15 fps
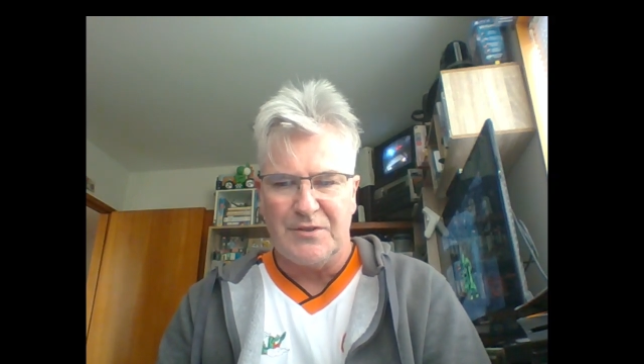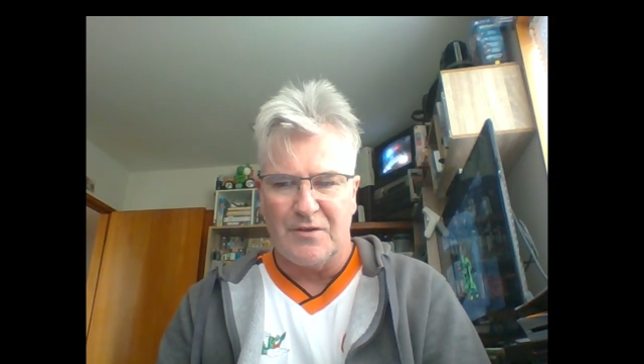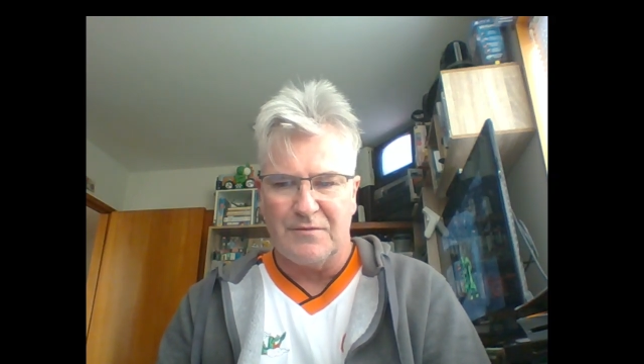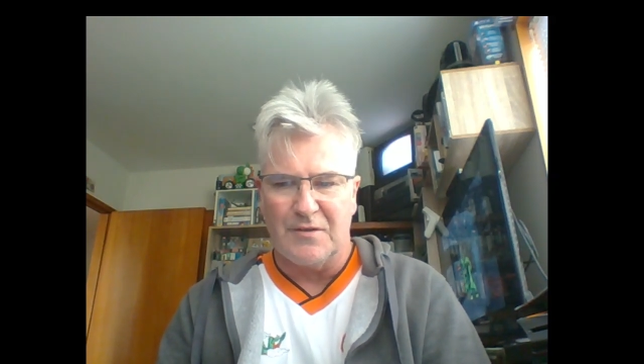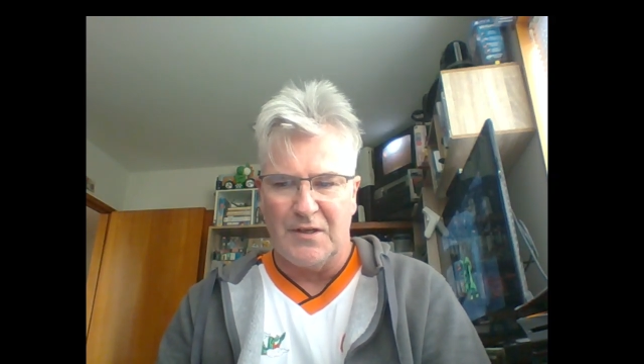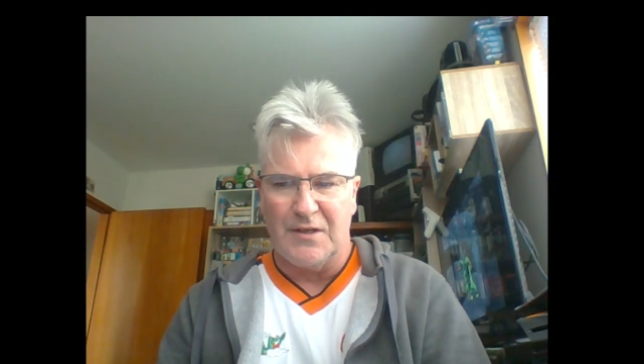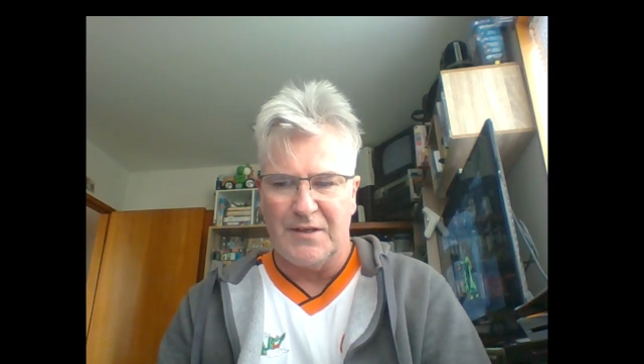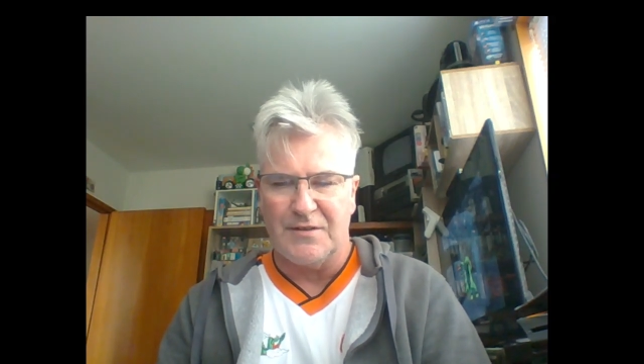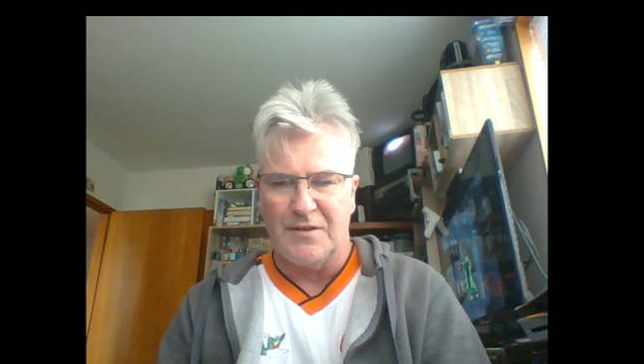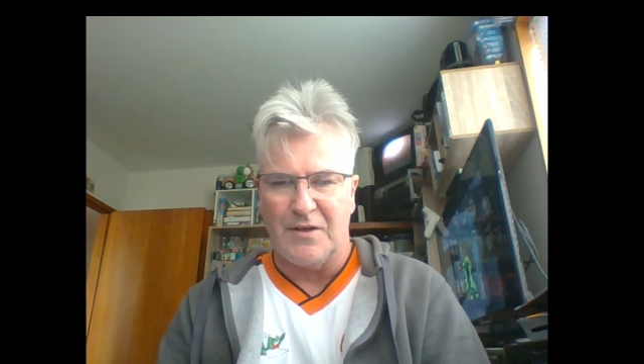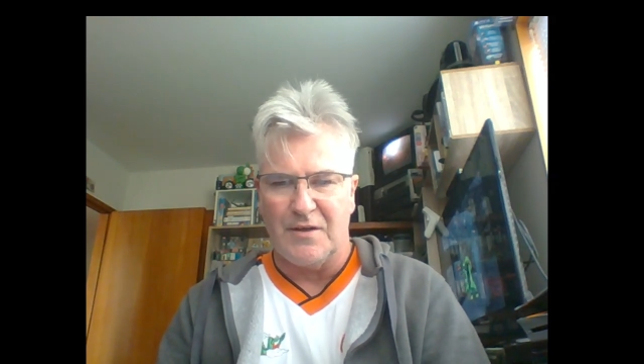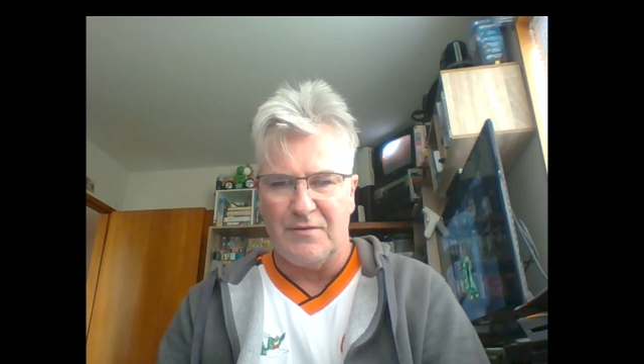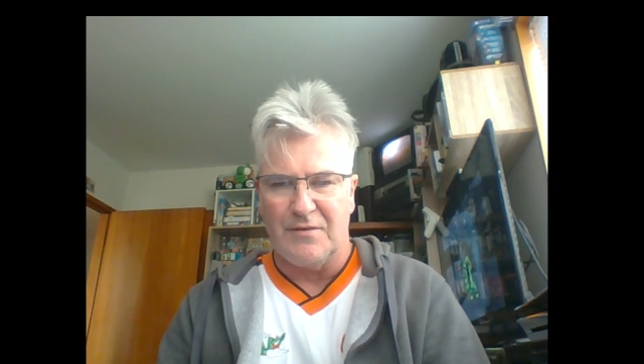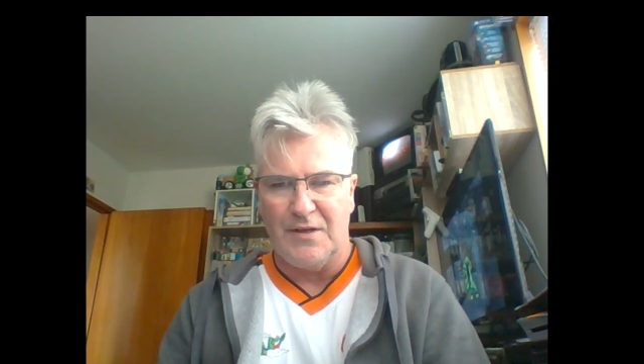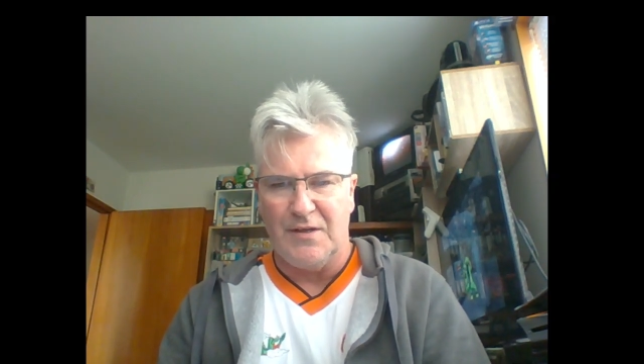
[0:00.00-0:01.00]
I've collected
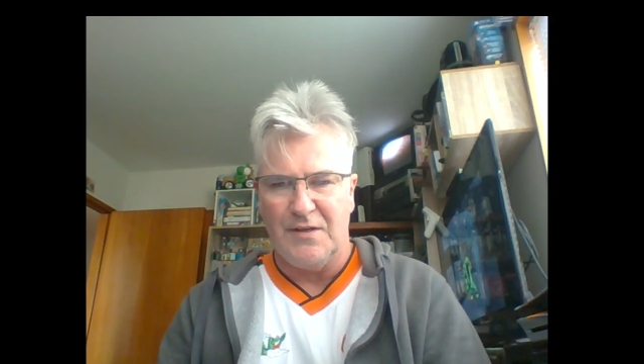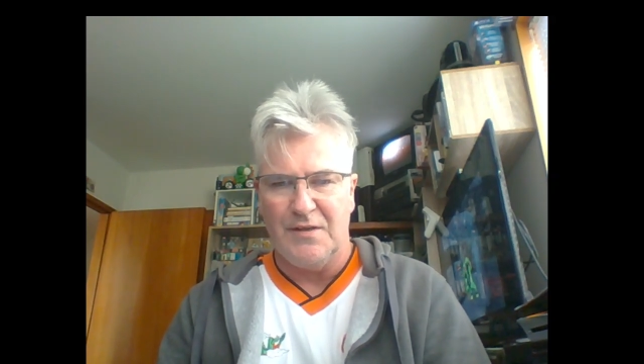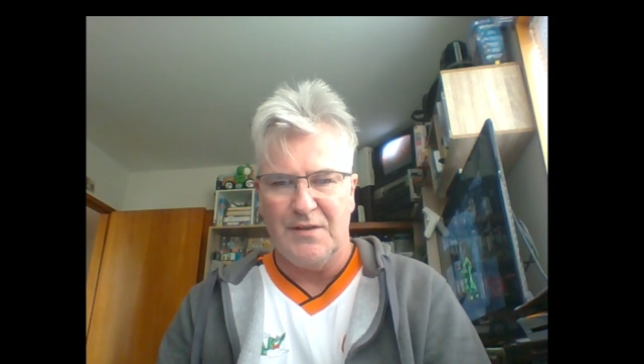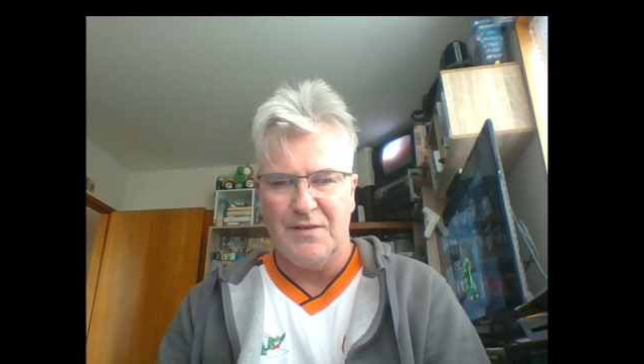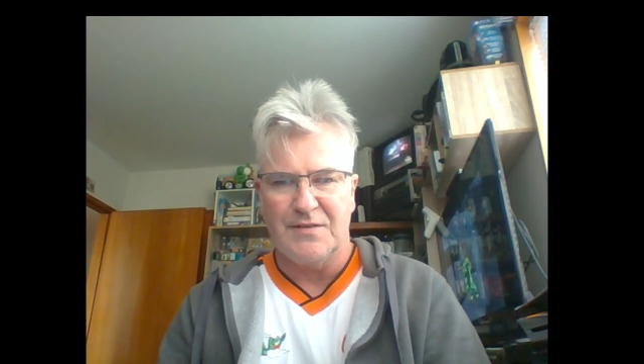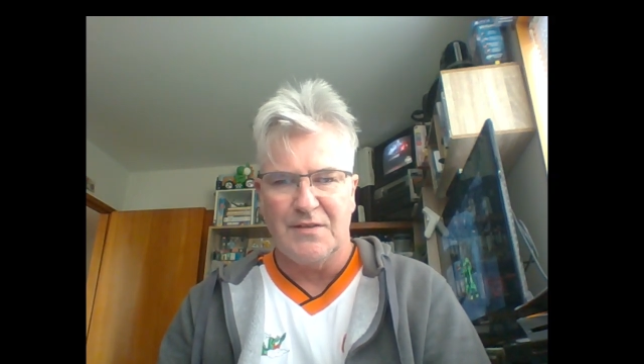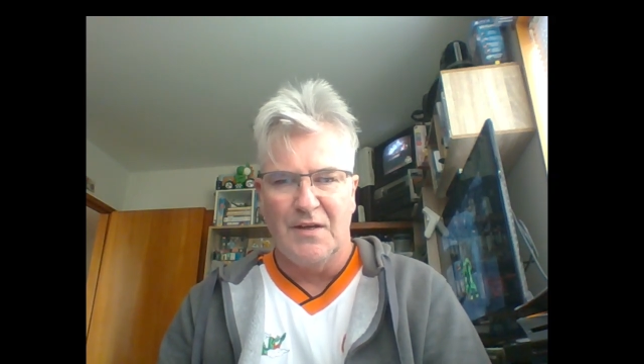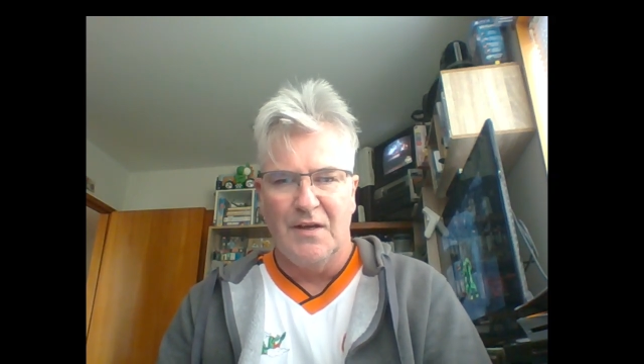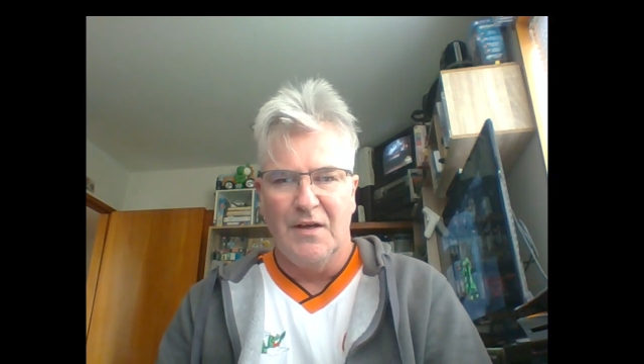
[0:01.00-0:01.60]
over the years.